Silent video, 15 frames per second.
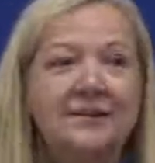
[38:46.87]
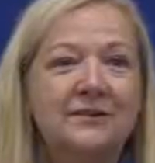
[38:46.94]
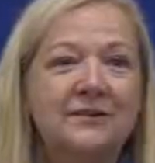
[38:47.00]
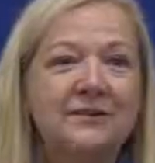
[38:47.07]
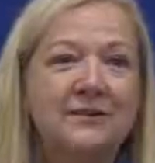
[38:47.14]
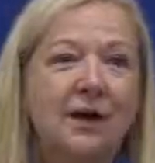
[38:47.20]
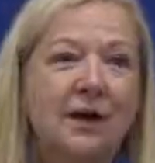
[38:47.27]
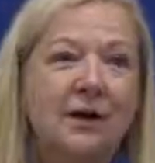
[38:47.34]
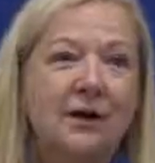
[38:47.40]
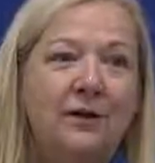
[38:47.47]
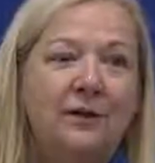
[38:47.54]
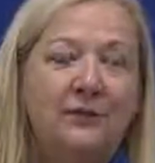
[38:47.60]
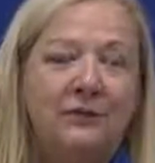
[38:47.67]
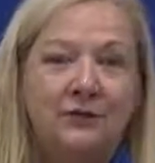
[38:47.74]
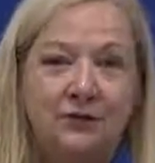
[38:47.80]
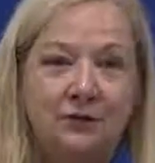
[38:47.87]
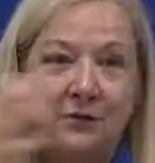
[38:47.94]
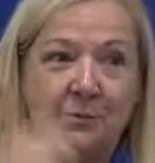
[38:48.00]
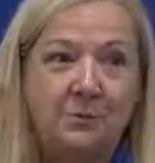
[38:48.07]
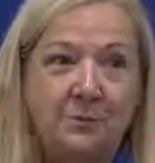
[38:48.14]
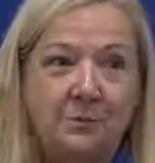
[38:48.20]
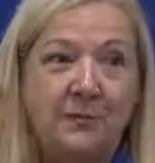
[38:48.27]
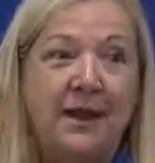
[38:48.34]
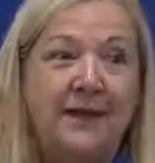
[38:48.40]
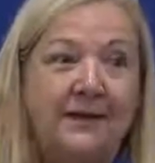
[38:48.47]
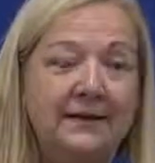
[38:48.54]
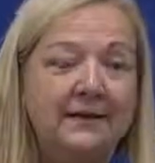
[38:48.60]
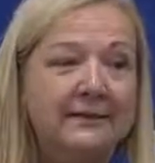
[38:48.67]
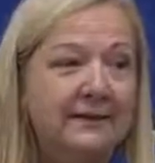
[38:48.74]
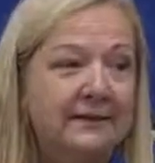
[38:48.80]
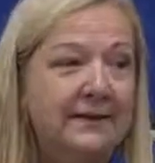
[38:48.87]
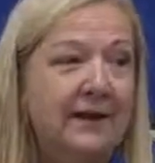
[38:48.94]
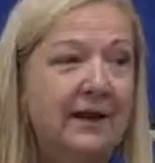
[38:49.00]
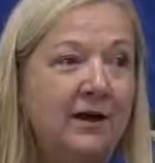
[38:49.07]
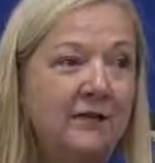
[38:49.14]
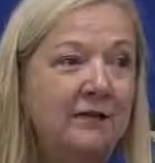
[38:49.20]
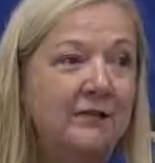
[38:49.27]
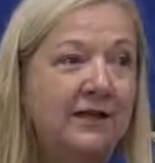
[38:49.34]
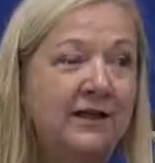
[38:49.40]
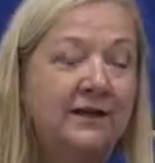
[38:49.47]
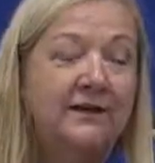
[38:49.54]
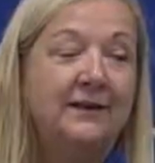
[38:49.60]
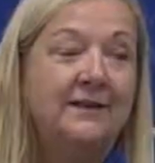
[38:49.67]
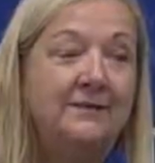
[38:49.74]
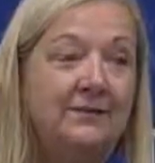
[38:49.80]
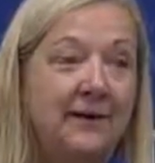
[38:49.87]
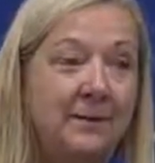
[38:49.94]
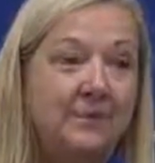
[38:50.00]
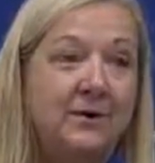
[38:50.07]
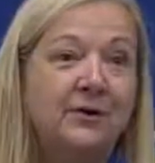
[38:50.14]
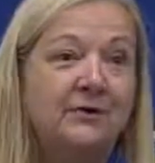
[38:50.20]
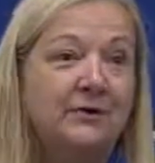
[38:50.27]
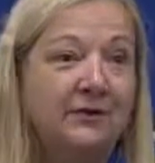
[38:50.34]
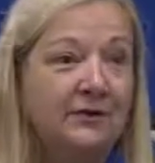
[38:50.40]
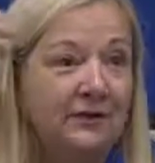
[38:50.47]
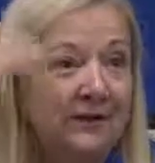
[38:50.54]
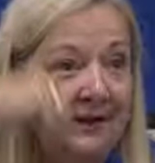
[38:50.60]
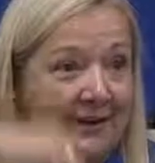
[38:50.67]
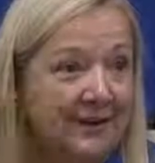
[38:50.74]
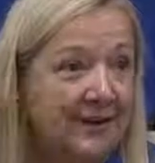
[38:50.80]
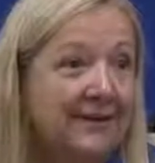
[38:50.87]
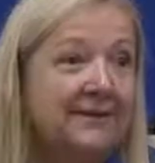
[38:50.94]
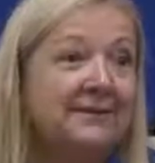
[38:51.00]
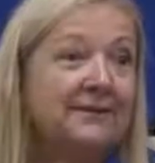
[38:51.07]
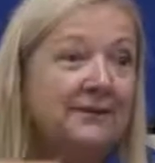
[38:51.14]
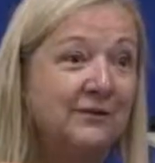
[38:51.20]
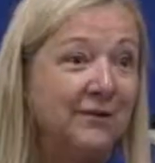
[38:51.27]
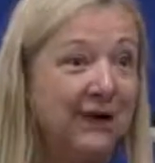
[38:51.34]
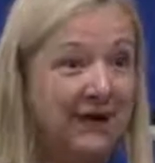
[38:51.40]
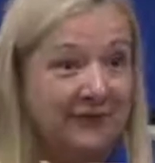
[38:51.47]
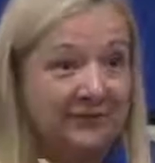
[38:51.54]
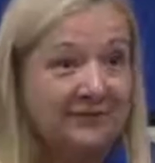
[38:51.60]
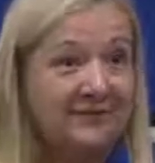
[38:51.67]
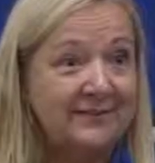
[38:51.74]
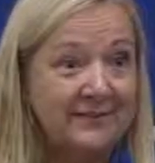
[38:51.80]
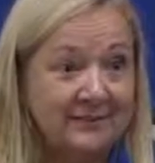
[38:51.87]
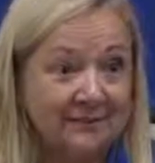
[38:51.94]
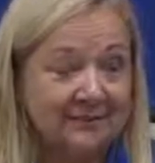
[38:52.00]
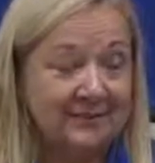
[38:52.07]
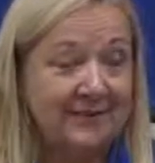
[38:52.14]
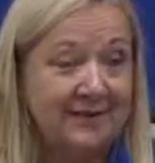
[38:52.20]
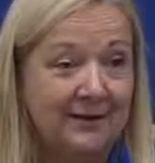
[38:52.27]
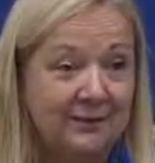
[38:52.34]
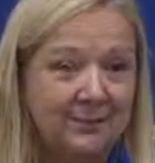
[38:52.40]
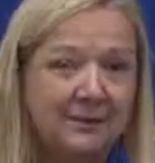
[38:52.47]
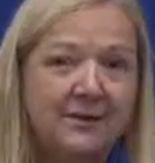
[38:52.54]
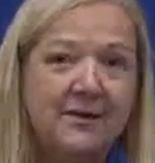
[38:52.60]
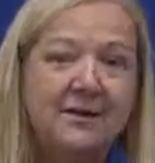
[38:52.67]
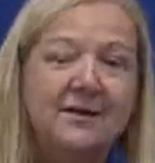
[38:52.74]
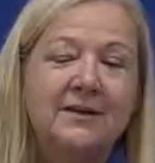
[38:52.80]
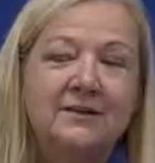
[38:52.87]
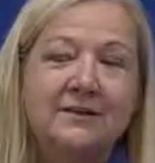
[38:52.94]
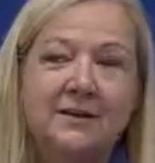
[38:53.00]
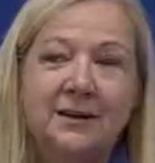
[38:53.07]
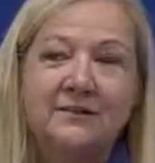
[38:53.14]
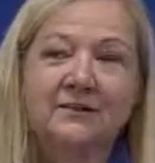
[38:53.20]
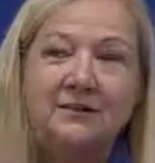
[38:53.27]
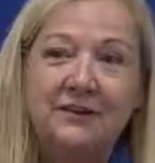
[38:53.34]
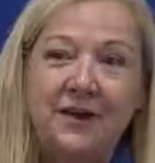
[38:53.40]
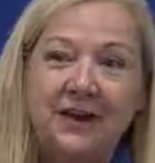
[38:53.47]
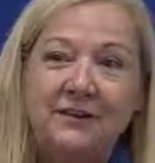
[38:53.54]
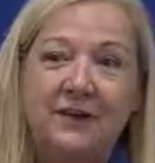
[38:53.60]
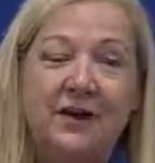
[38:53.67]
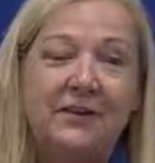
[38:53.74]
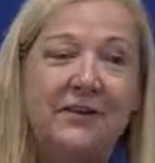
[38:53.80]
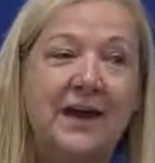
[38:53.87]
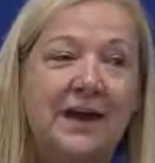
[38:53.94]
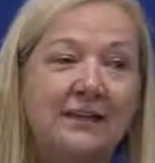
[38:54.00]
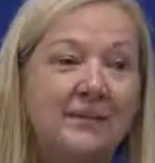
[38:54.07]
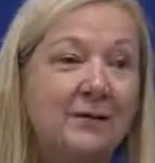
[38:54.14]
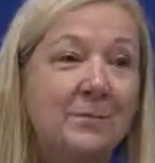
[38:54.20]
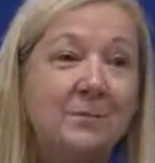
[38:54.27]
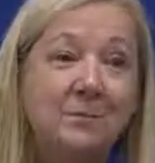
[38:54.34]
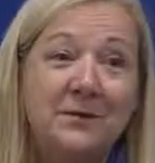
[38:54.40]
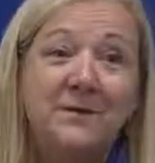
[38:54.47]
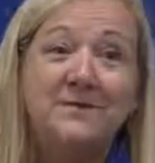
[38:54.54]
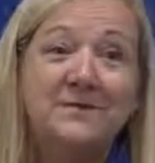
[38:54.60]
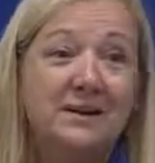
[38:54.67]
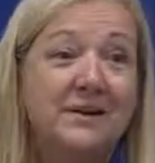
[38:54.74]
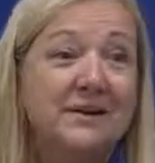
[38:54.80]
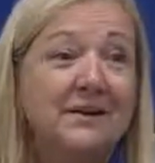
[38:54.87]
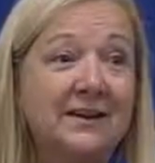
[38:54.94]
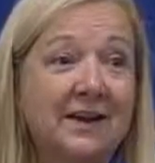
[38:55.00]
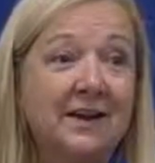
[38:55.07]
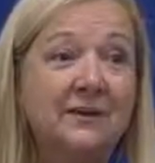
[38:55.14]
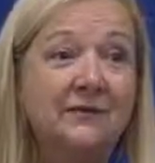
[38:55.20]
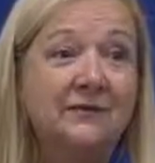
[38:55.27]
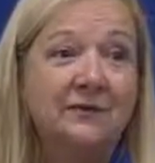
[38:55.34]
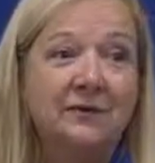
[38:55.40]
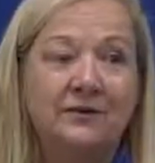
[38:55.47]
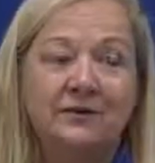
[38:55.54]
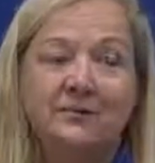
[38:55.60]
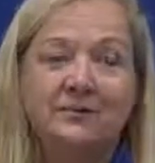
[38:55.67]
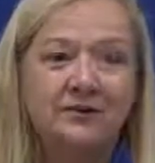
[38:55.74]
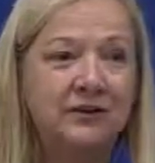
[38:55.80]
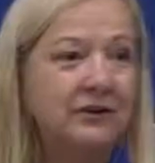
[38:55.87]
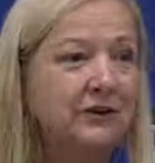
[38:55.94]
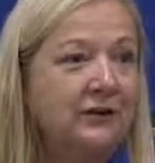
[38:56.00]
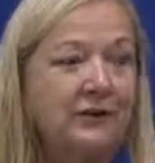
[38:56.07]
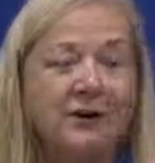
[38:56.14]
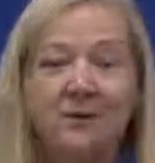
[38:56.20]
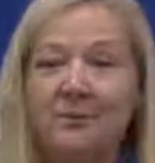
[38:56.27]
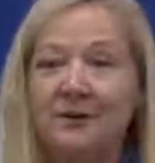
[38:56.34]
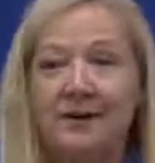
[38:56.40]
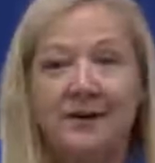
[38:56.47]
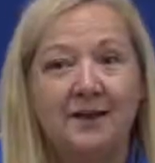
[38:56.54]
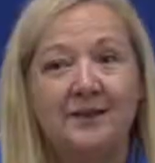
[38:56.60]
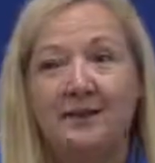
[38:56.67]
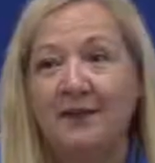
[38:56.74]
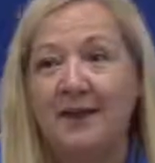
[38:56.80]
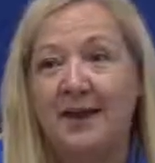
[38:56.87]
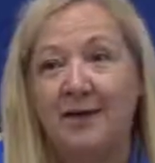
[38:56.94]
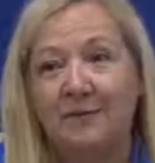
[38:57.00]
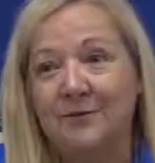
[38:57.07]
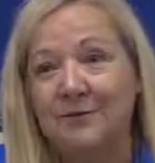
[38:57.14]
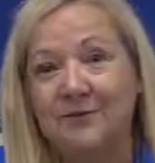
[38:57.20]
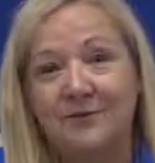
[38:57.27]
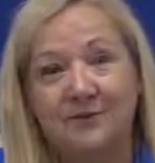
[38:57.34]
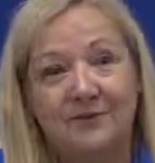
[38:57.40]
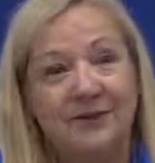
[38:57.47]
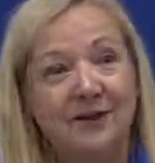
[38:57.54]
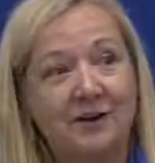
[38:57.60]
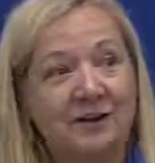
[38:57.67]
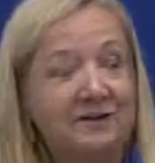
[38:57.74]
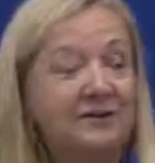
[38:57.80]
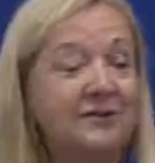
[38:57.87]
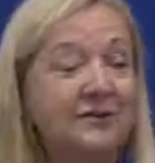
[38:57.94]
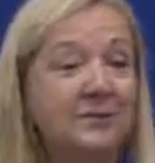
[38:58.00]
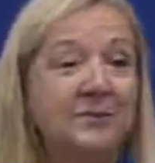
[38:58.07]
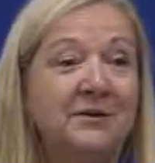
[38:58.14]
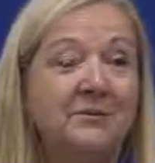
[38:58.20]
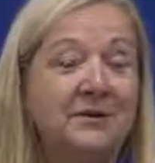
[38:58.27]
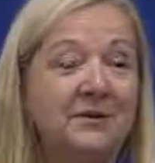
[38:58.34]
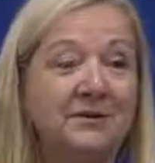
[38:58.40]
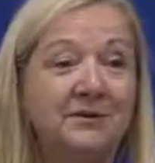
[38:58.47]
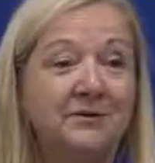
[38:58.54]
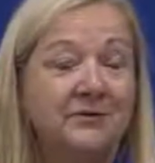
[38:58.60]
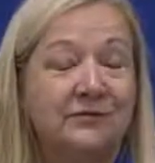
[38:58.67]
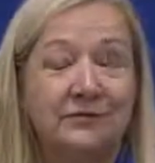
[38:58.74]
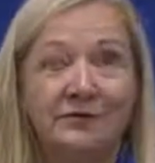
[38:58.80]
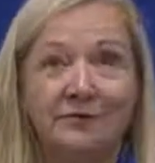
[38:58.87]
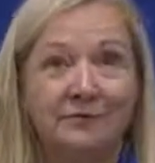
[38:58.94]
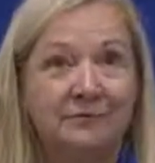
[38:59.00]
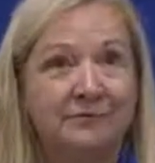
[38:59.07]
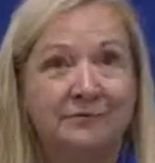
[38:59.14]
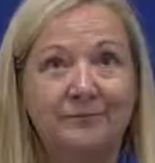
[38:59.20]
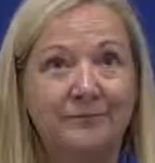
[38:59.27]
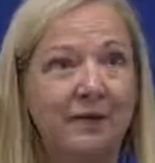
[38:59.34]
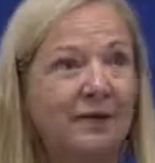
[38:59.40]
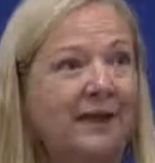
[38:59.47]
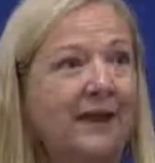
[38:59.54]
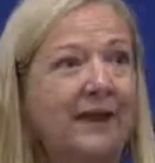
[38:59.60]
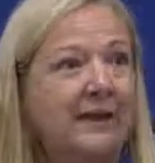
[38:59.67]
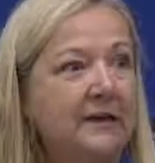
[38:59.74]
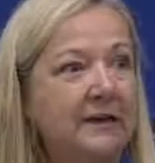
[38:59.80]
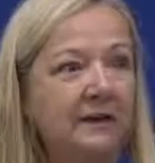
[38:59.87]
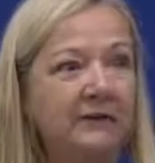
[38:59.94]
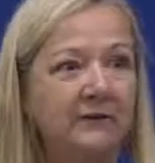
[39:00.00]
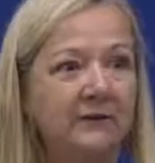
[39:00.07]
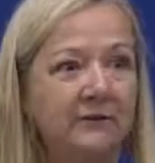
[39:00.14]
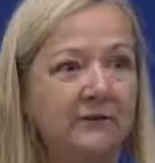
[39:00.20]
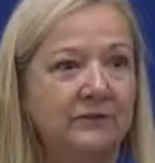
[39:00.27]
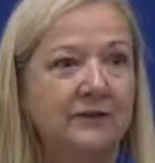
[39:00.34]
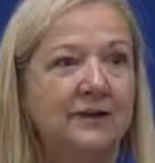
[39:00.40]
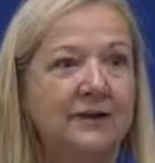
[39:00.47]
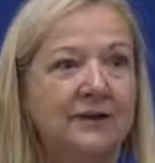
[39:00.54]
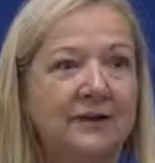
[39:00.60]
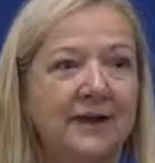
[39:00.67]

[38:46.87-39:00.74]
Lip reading: So to the bank itself, that if that person could get into our system, because she gave all that. So be very careful. She couldn't open another account with Fifth Third, and she'd been with us for probably 8 years,